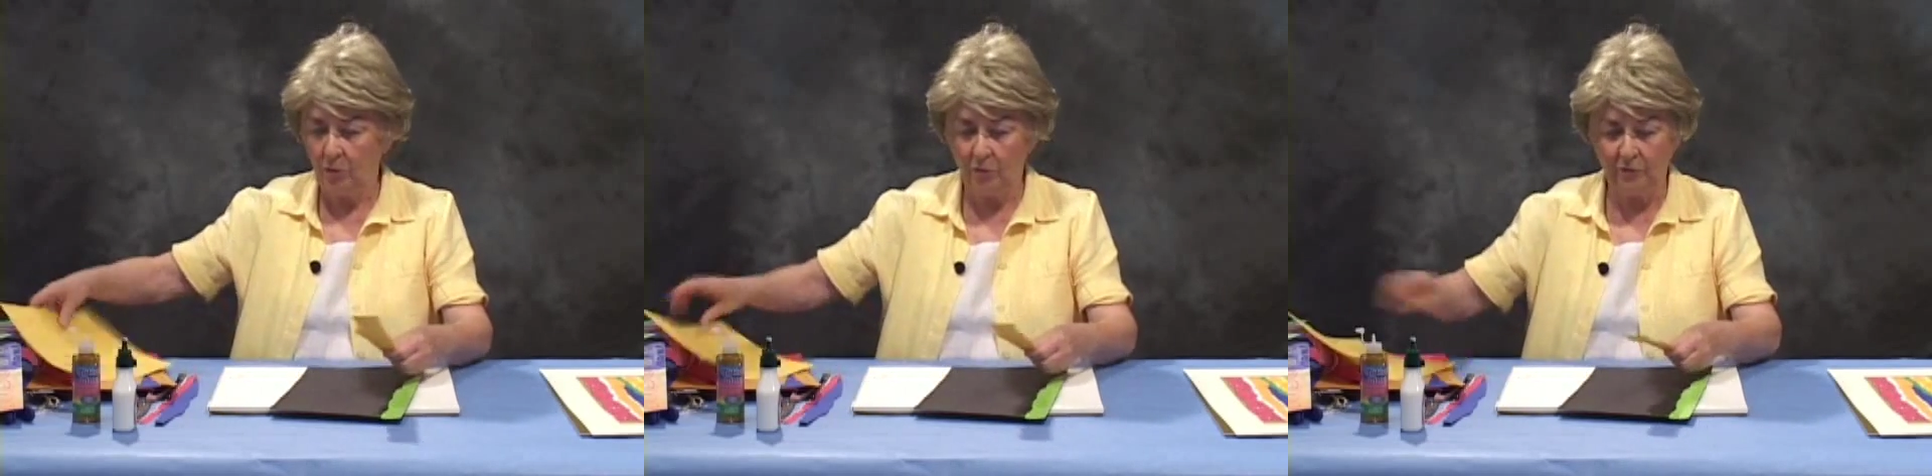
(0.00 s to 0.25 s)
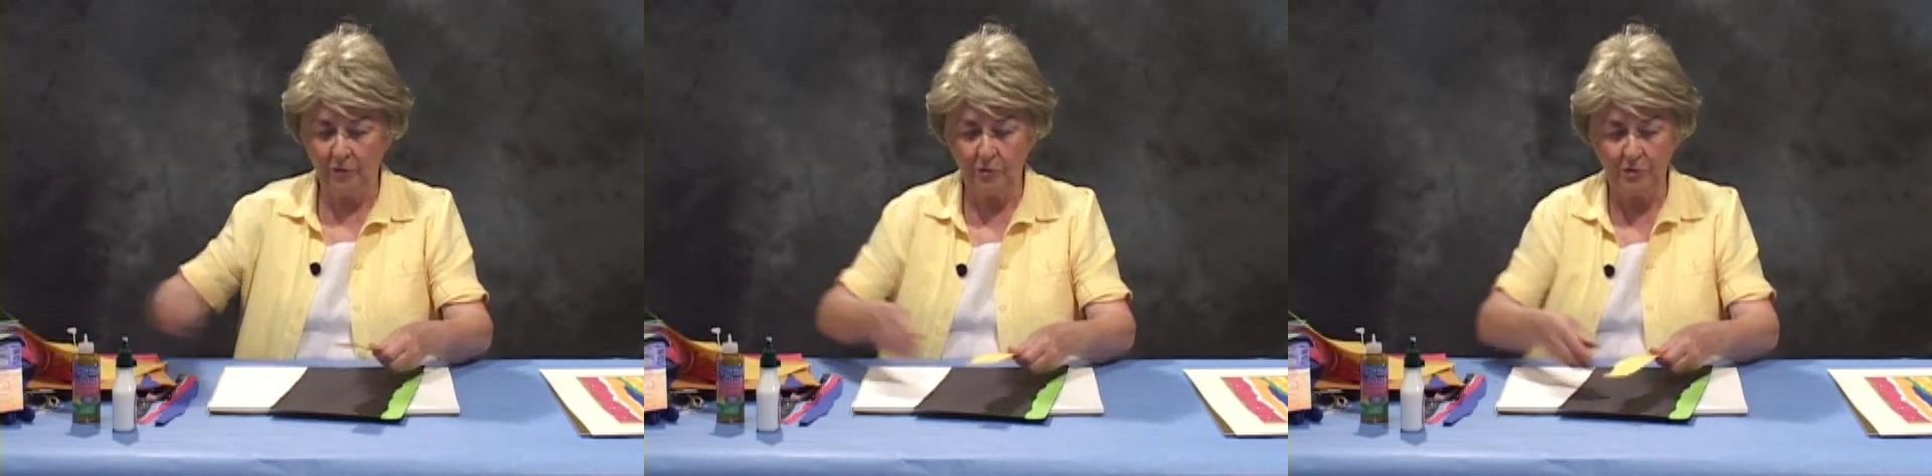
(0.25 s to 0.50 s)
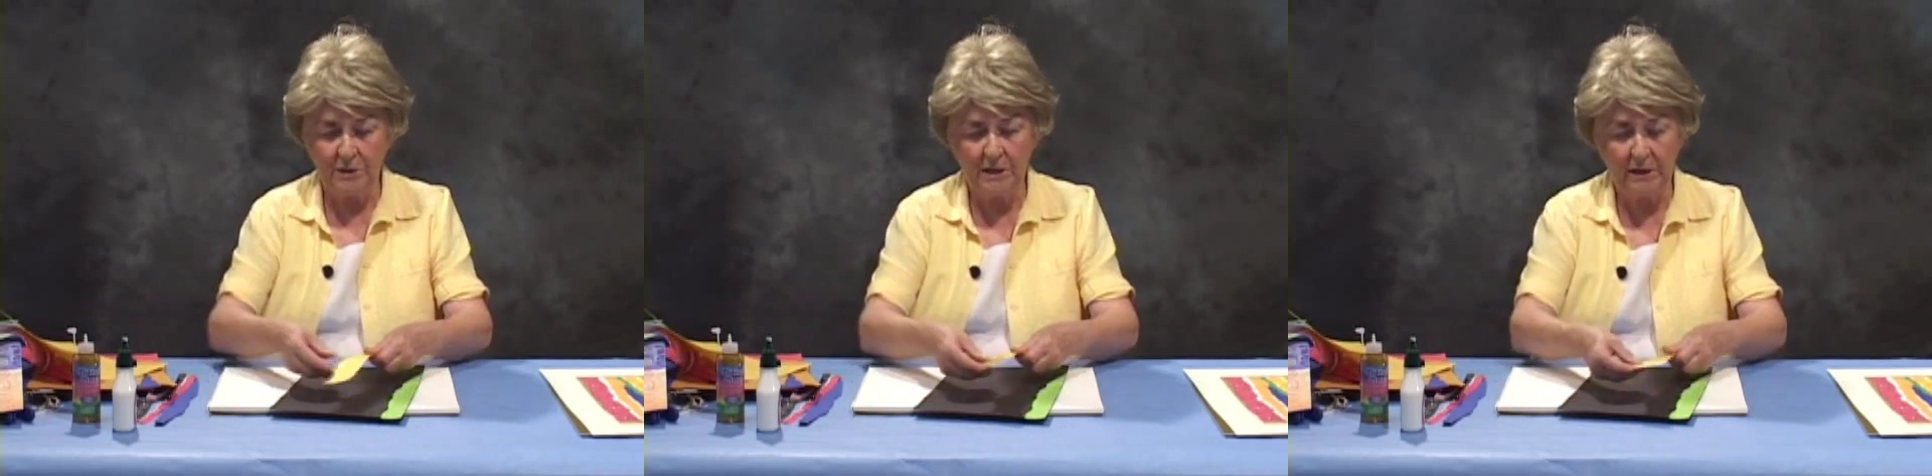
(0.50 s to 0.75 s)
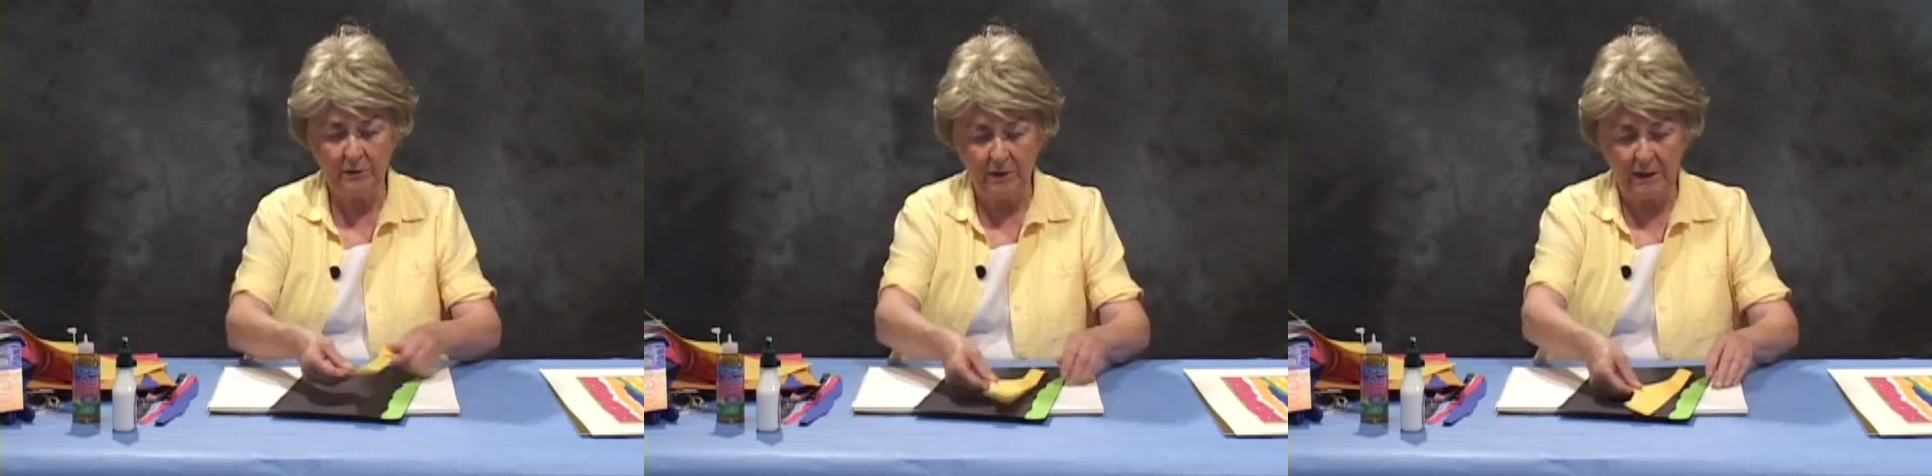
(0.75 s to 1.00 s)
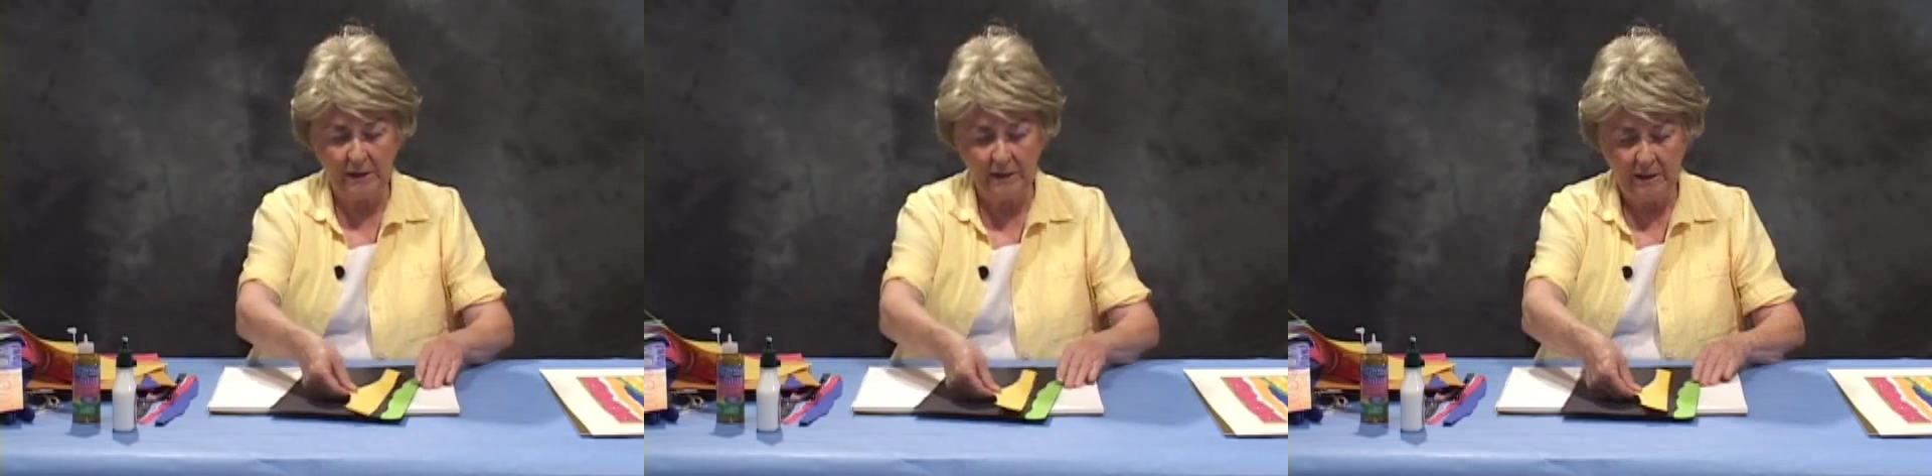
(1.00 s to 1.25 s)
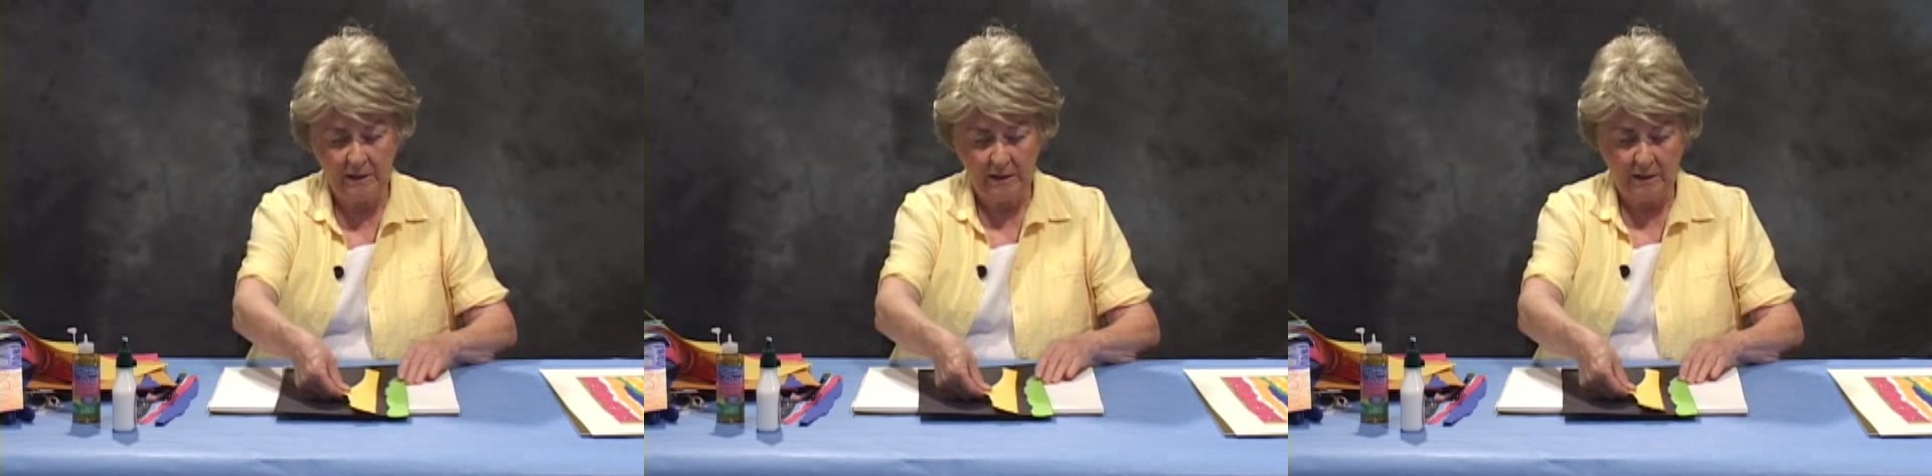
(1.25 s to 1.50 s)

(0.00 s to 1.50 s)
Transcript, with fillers: over your tearing